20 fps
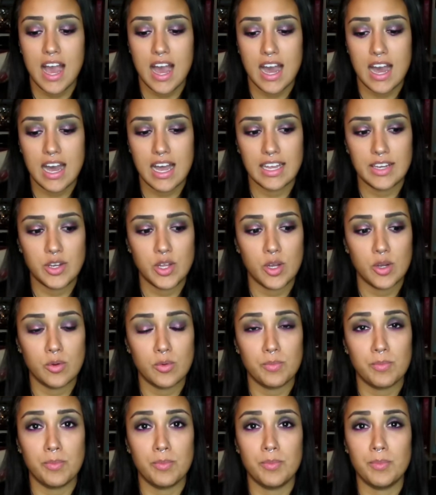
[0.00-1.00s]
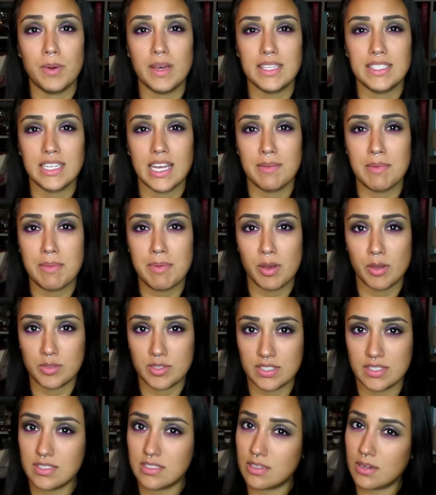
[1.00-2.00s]
I know by the time I post
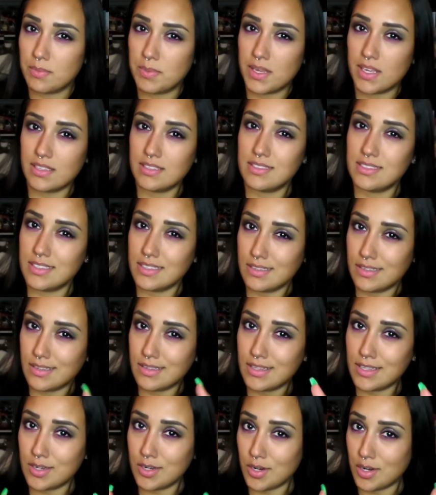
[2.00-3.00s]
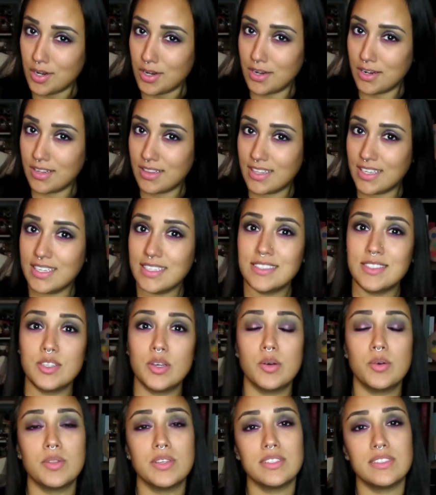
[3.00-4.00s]
this, it'll be still a little early,
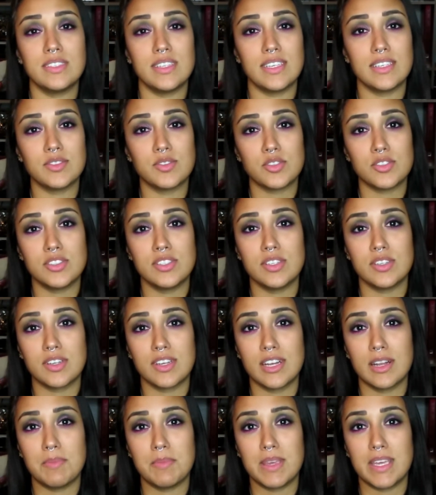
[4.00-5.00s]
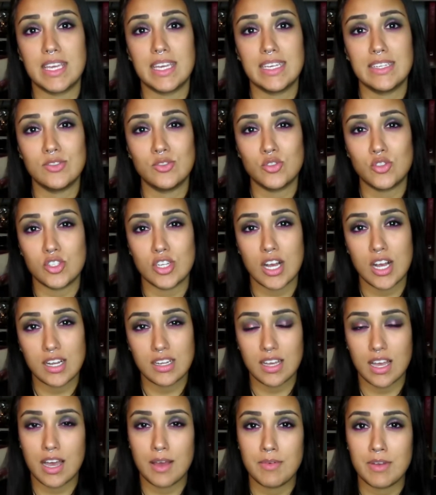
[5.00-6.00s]
so these things are still going to be in
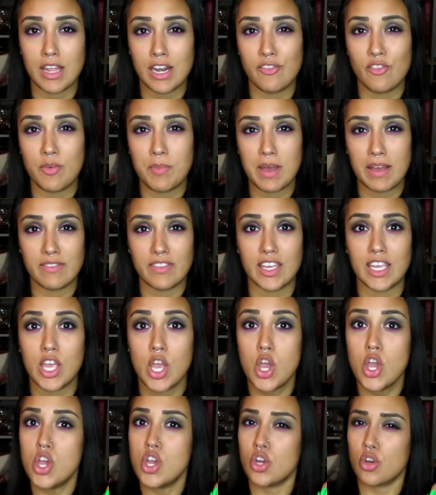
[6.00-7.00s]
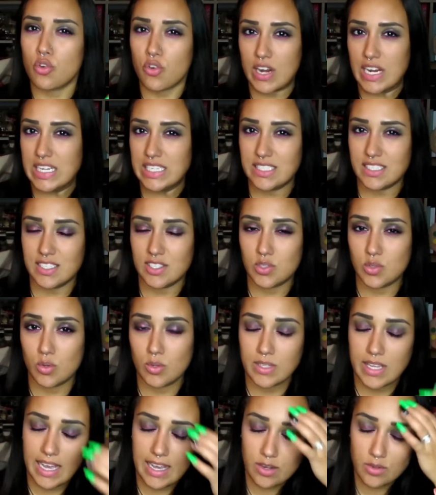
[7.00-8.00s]
stock. None of them have like crazy
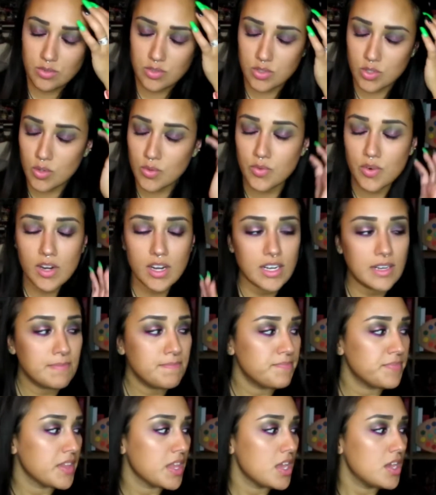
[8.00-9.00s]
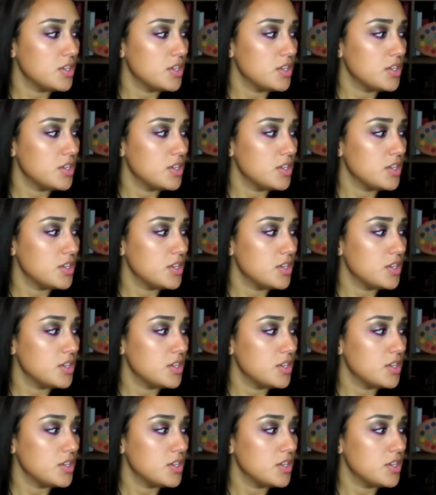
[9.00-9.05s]
sold out so far.